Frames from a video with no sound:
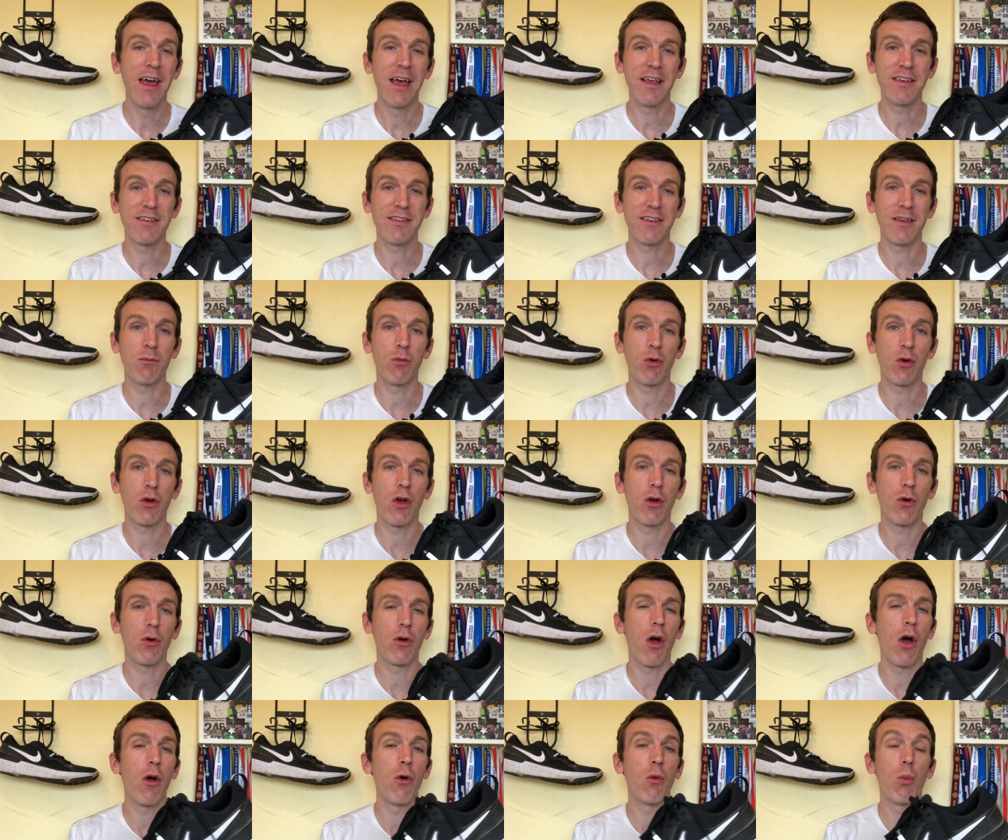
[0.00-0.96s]
this thing
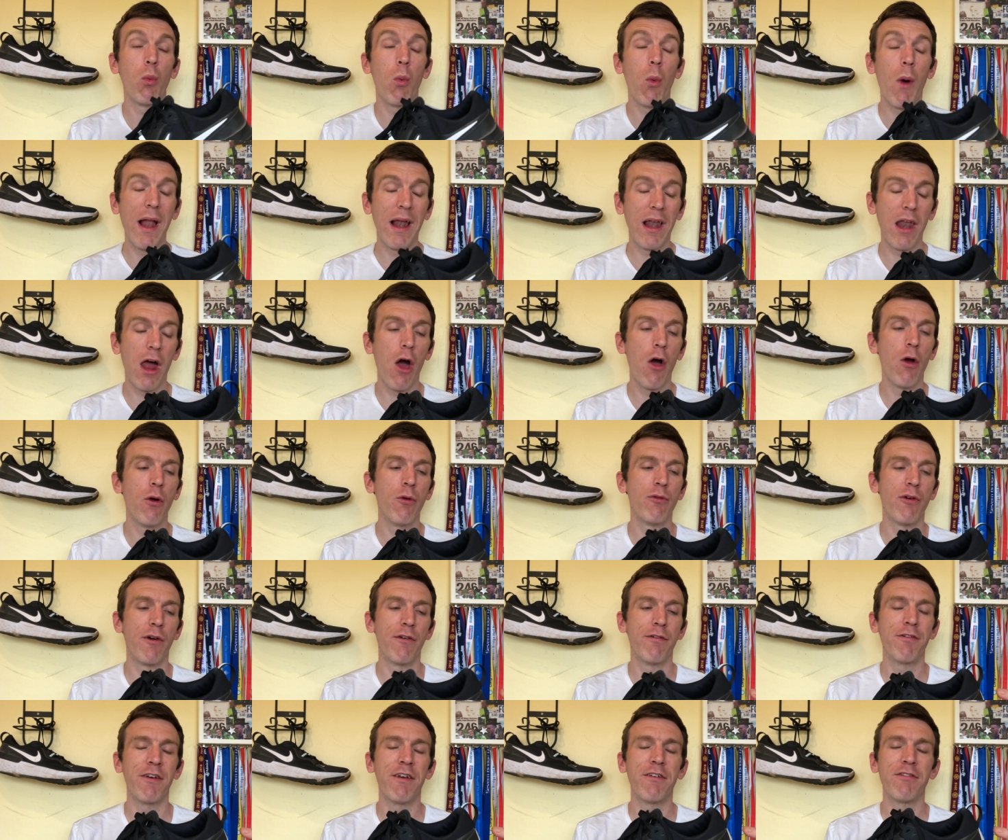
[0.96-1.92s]
would go well
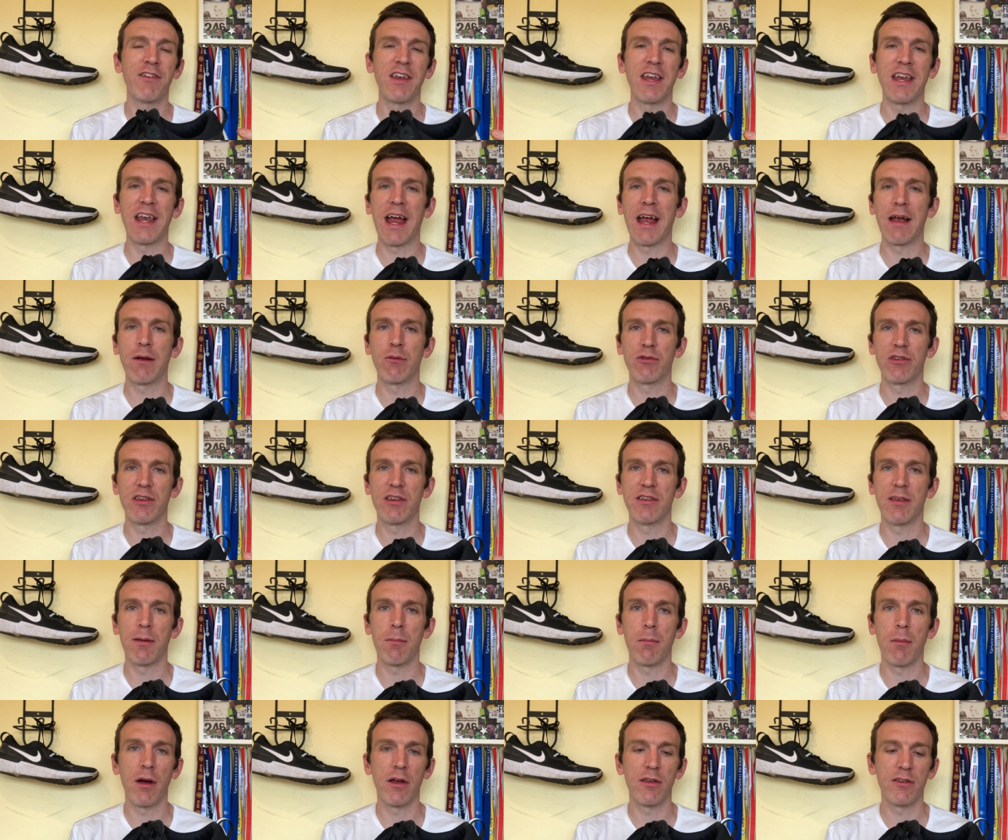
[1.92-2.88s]
over 15 ounces
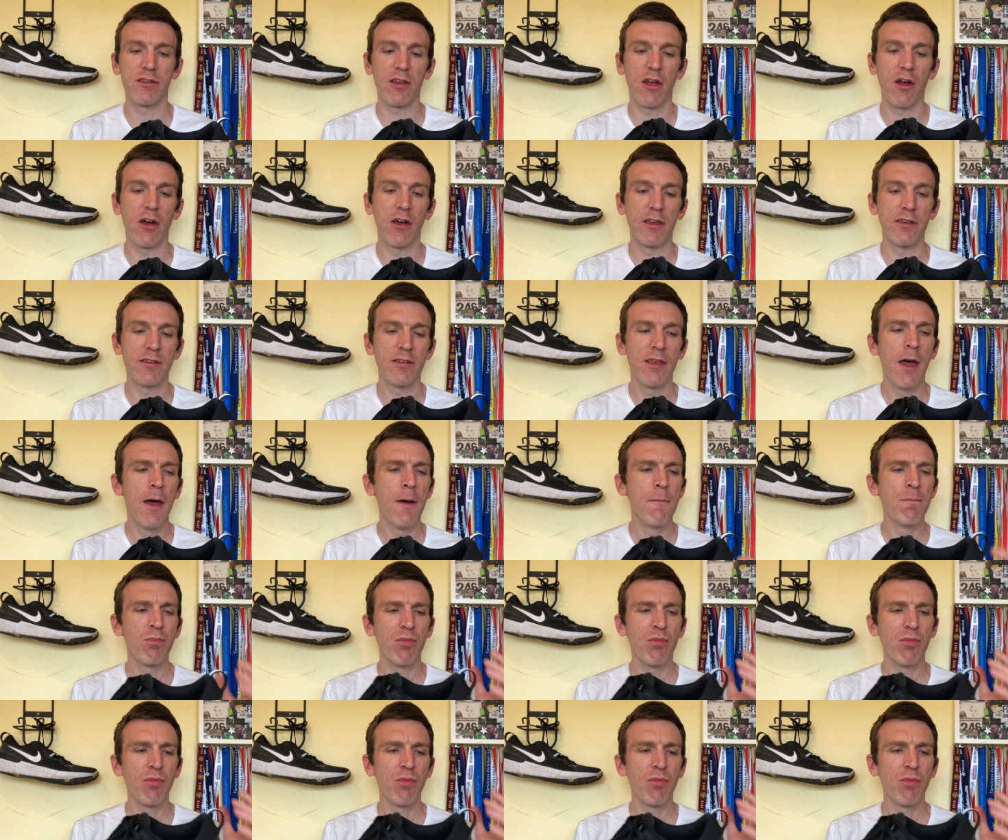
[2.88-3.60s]
in my size.